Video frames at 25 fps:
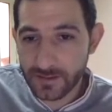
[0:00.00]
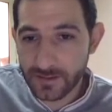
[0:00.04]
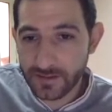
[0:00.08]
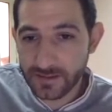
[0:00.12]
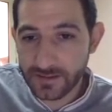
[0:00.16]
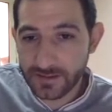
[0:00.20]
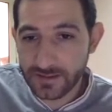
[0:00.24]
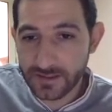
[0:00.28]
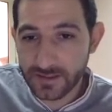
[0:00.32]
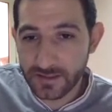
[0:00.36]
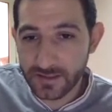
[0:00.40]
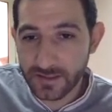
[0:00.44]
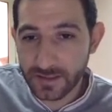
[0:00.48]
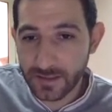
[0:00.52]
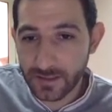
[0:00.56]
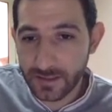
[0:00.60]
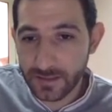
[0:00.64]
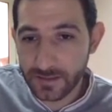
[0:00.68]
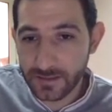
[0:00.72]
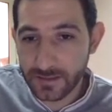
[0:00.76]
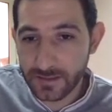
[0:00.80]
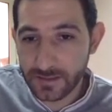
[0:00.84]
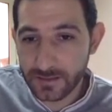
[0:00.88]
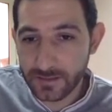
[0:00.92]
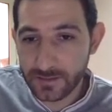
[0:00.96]
is
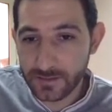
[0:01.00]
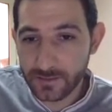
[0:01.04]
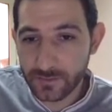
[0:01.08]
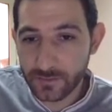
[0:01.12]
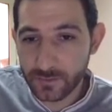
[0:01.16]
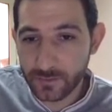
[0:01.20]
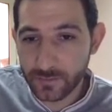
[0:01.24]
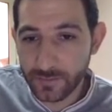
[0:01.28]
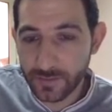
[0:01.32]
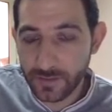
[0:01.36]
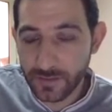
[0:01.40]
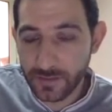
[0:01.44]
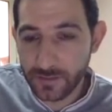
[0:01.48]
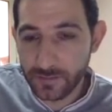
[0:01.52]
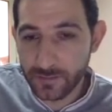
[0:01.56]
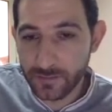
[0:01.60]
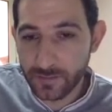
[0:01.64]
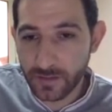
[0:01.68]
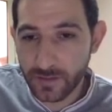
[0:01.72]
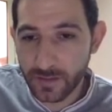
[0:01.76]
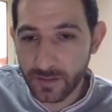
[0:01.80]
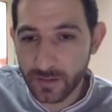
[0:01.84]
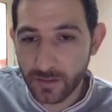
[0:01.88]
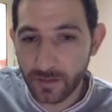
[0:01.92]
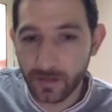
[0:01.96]
related to B
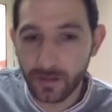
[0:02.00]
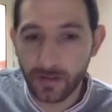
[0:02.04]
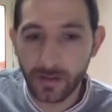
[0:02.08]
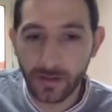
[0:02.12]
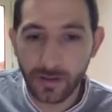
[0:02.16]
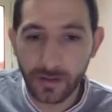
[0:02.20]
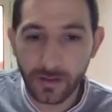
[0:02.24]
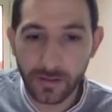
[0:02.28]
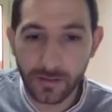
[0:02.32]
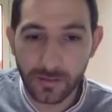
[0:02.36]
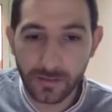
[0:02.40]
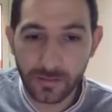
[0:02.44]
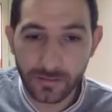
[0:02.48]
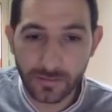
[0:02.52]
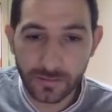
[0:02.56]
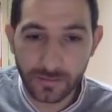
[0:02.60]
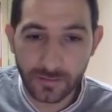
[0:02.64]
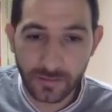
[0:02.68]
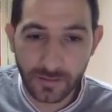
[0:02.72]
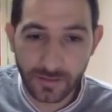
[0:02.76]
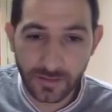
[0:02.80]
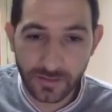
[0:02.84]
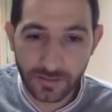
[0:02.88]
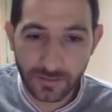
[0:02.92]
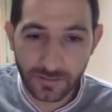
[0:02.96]
by R.
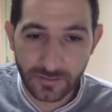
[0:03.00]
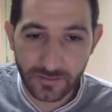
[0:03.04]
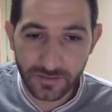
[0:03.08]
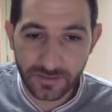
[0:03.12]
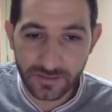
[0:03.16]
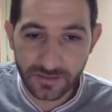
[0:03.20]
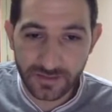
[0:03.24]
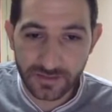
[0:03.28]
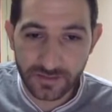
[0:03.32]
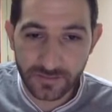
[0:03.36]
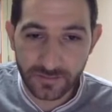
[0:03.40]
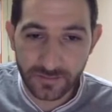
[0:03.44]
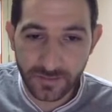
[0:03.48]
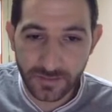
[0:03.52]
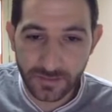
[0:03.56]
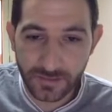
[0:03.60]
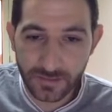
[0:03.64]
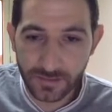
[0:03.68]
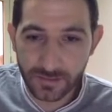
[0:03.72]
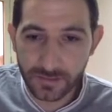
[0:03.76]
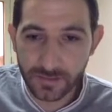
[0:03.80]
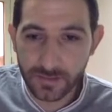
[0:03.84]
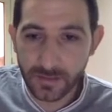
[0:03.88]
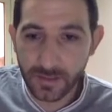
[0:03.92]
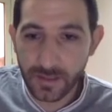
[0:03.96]
Okay, so this is
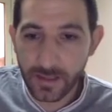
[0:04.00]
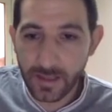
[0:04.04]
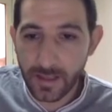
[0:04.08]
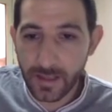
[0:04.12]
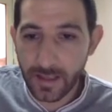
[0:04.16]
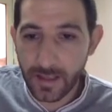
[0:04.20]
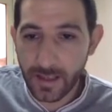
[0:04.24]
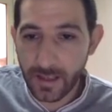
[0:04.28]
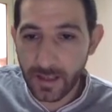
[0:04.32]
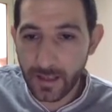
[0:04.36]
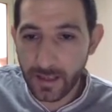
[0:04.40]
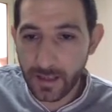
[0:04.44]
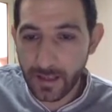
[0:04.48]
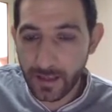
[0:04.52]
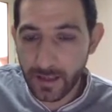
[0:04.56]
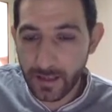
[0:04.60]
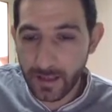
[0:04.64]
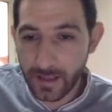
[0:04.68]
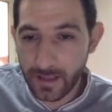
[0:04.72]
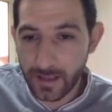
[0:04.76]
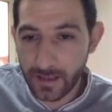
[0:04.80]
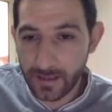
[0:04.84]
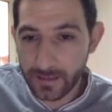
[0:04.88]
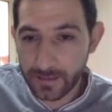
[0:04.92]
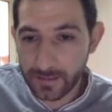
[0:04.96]
B,
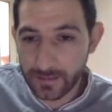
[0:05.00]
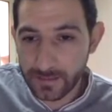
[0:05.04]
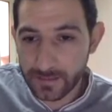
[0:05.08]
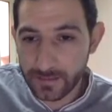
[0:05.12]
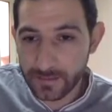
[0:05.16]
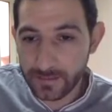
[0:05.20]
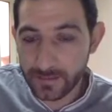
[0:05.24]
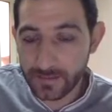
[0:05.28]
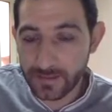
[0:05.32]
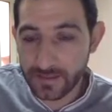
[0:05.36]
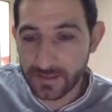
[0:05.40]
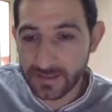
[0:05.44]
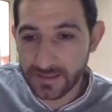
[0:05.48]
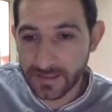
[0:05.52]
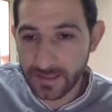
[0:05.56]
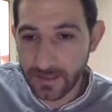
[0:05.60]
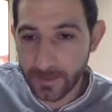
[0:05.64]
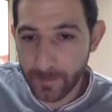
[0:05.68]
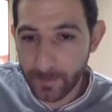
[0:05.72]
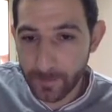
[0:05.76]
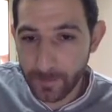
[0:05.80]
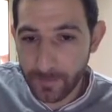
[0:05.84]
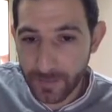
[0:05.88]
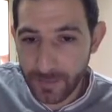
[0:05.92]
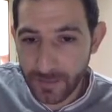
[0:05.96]
and the
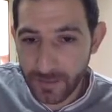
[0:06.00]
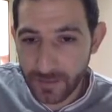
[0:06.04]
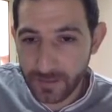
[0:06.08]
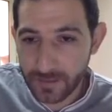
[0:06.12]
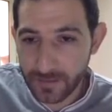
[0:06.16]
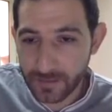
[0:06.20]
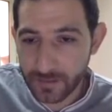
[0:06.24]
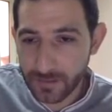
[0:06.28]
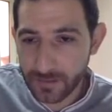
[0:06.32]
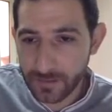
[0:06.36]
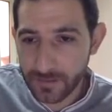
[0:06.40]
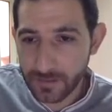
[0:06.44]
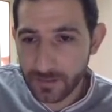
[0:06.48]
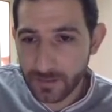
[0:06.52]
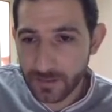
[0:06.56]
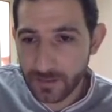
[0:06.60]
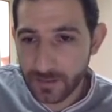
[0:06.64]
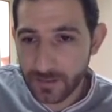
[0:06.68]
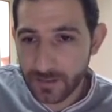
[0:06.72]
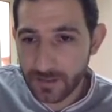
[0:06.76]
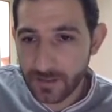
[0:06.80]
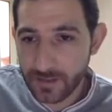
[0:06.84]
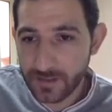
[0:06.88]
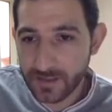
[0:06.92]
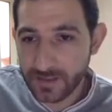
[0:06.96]
same B
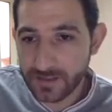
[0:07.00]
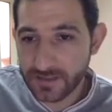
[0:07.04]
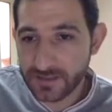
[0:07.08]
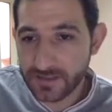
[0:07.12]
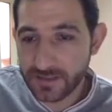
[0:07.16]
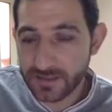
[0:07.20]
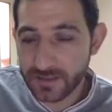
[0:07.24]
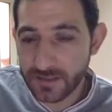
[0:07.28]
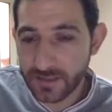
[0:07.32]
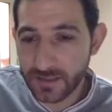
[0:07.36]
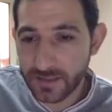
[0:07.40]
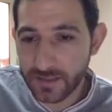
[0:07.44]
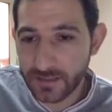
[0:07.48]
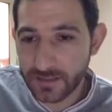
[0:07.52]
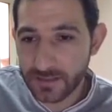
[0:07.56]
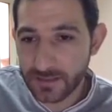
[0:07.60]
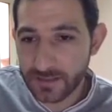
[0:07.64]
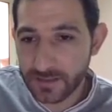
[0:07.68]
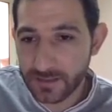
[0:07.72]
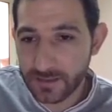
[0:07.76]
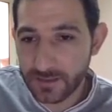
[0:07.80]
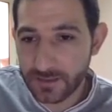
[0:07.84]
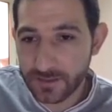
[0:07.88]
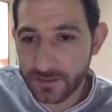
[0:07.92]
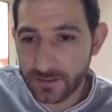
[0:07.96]
is
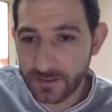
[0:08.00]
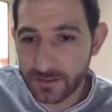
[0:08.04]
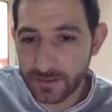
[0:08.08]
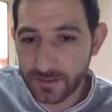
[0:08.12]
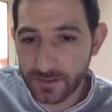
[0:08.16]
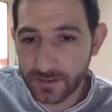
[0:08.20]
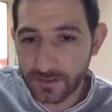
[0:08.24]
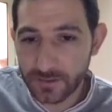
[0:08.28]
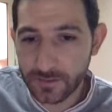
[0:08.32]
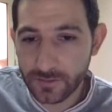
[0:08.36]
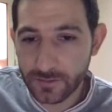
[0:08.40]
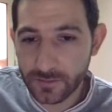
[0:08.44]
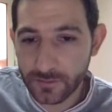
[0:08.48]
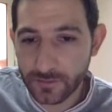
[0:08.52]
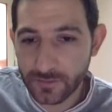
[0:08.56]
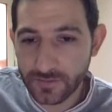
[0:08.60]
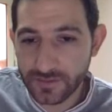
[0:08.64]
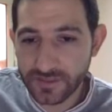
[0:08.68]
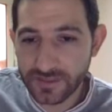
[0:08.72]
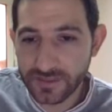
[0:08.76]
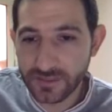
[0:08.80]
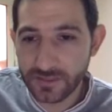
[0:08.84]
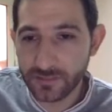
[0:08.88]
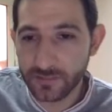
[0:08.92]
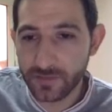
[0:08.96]
related to
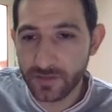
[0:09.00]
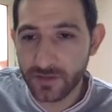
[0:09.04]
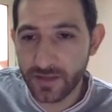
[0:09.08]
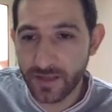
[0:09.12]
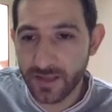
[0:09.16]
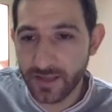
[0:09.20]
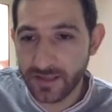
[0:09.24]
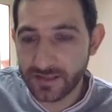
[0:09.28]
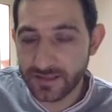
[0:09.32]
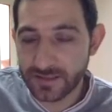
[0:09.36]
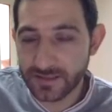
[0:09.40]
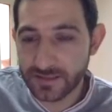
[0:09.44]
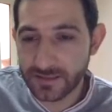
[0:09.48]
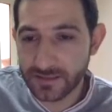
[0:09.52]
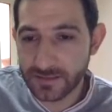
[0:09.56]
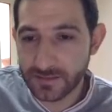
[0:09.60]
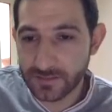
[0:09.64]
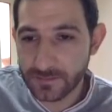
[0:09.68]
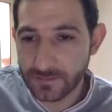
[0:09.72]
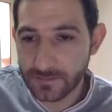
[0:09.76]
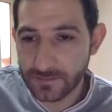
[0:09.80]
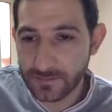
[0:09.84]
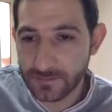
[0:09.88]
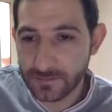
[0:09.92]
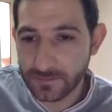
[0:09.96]
C by
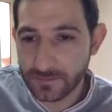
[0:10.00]
S.